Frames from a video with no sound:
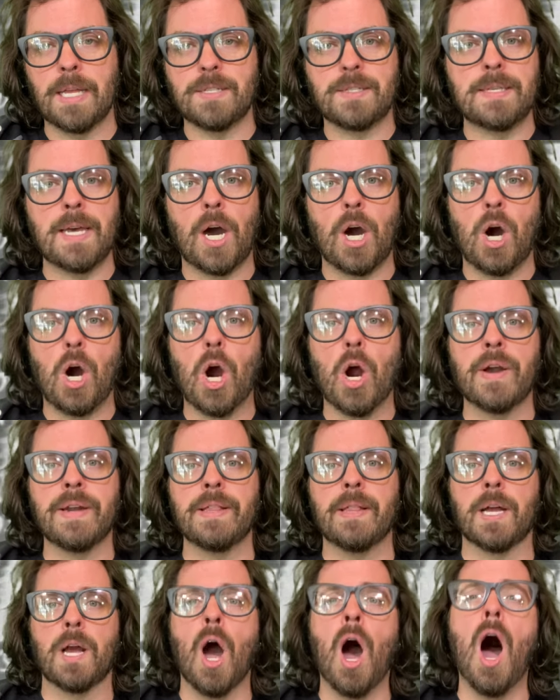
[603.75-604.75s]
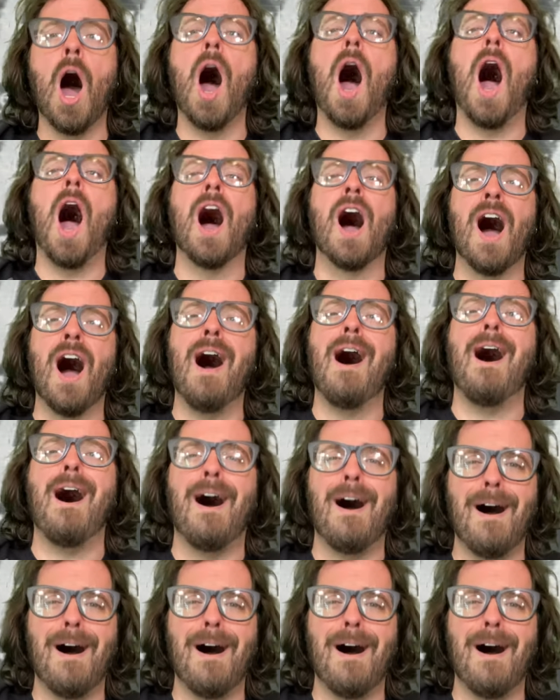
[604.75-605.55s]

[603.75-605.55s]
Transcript: It's that hearty, like, ho, ho,